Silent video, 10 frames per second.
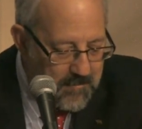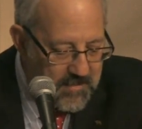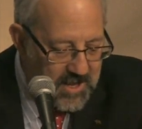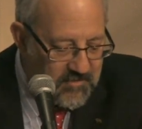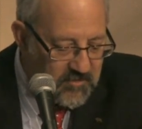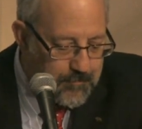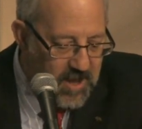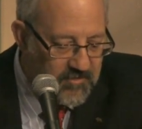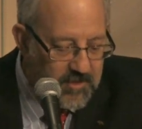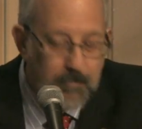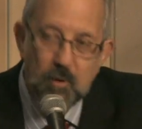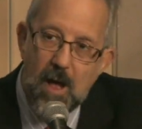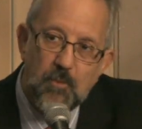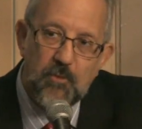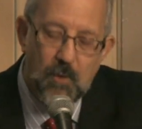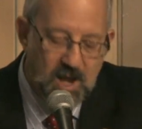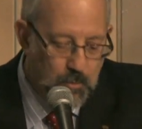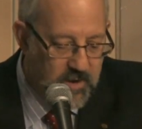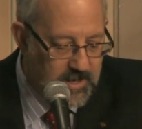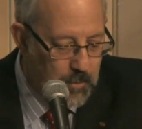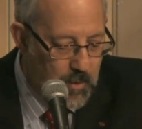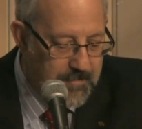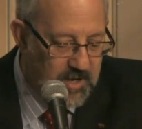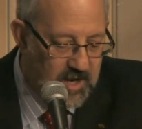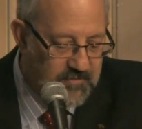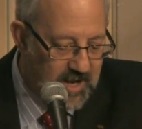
He says basically the problem with right-wing weaponized